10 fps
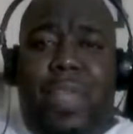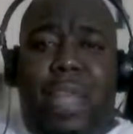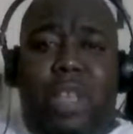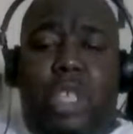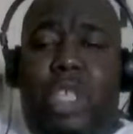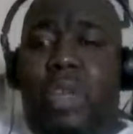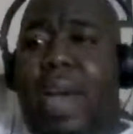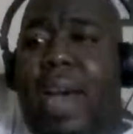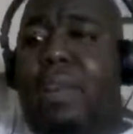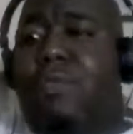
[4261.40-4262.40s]
there and show
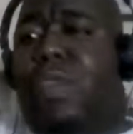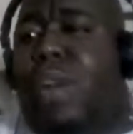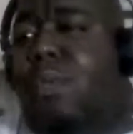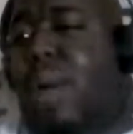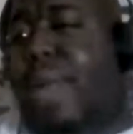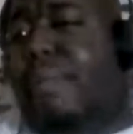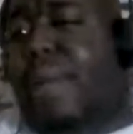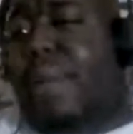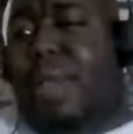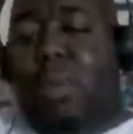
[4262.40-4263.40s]
out in front of white
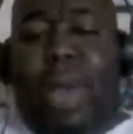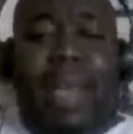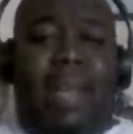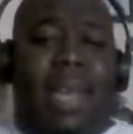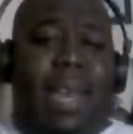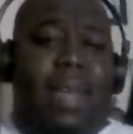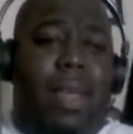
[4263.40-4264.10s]
mommy and white daddy.